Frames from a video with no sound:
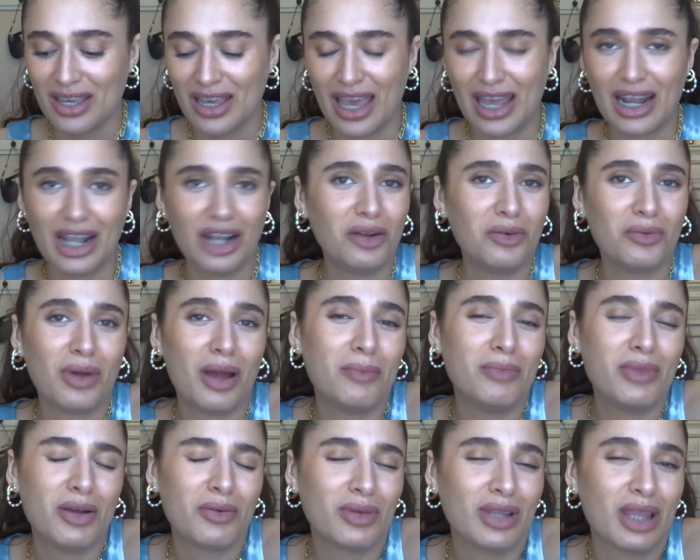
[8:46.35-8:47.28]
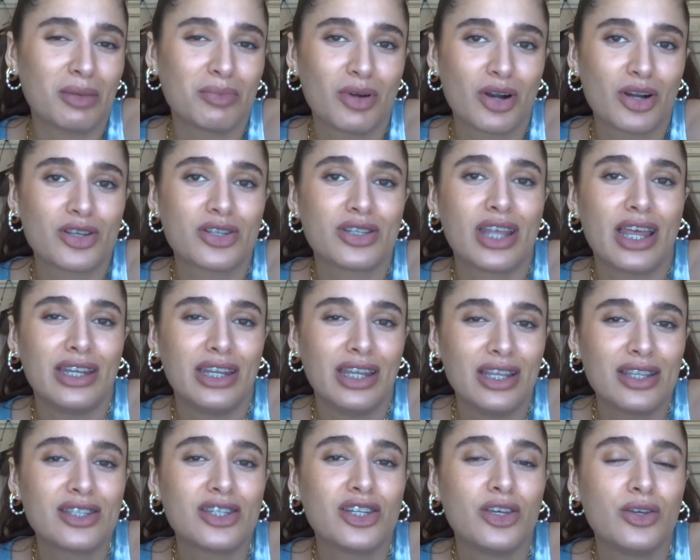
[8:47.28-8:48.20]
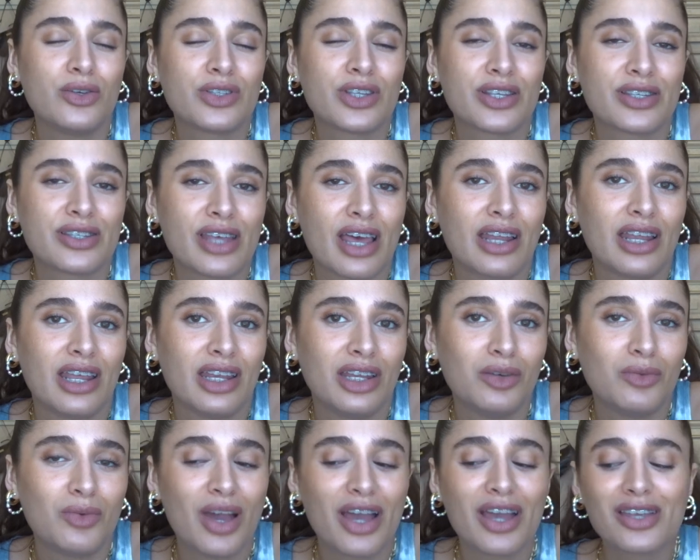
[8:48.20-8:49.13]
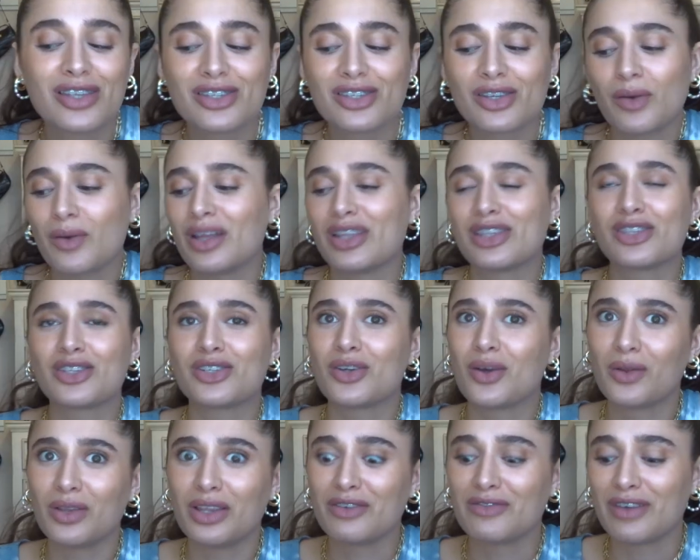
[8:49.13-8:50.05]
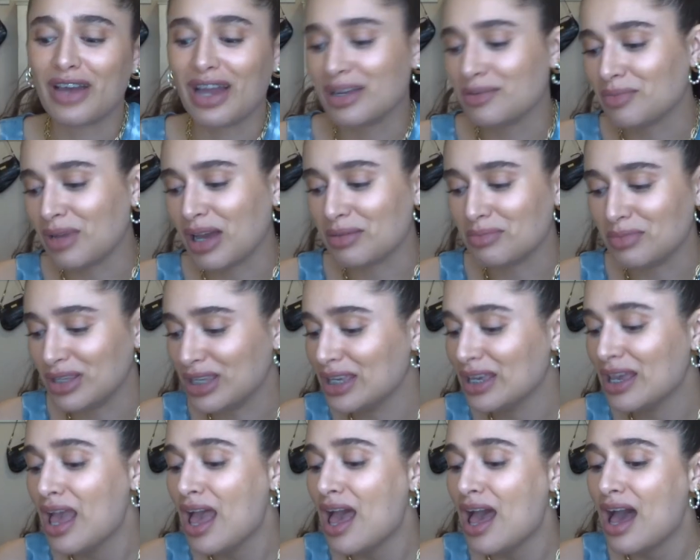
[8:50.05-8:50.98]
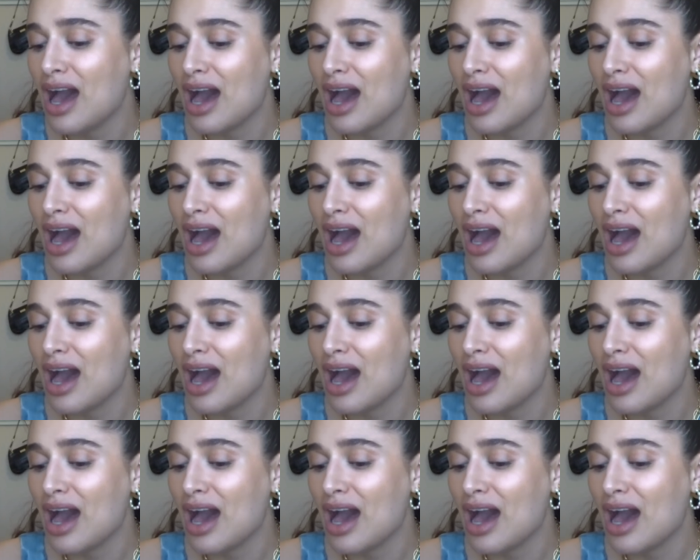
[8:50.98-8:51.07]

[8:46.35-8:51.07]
and I'm not really a person that needs to use a set anyways, so it's totally fine by me.